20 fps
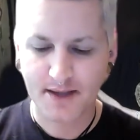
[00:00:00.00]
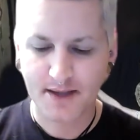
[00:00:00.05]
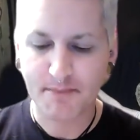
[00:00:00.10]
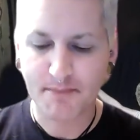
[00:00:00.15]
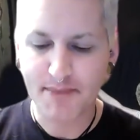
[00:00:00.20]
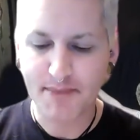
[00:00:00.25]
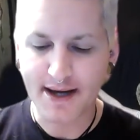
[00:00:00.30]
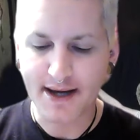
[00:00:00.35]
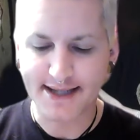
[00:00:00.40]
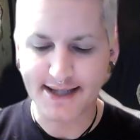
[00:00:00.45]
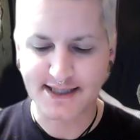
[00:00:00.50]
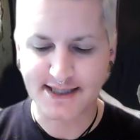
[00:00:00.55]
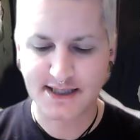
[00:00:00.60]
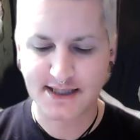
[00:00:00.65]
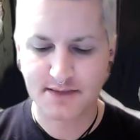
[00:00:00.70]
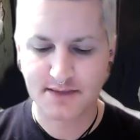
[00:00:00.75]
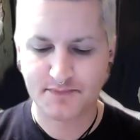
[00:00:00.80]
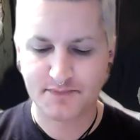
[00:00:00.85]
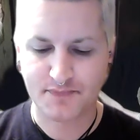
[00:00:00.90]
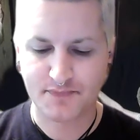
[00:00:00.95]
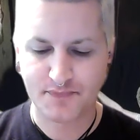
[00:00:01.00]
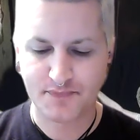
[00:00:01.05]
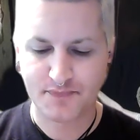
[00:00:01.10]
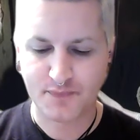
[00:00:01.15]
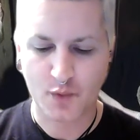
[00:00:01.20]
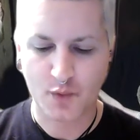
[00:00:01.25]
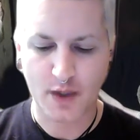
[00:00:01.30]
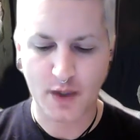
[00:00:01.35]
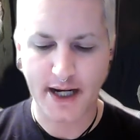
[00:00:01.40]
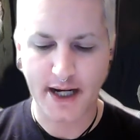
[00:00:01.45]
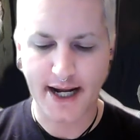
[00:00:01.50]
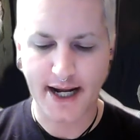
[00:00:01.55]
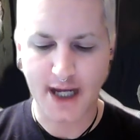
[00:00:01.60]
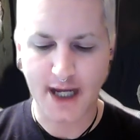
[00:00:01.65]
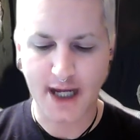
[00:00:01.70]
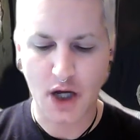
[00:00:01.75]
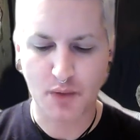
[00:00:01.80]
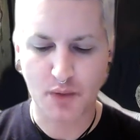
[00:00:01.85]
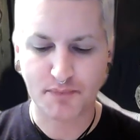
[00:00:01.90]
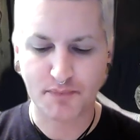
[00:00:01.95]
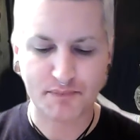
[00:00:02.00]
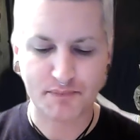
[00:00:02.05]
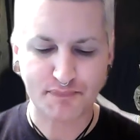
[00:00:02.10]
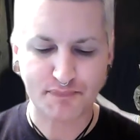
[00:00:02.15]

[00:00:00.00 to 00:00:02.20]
But where did I go?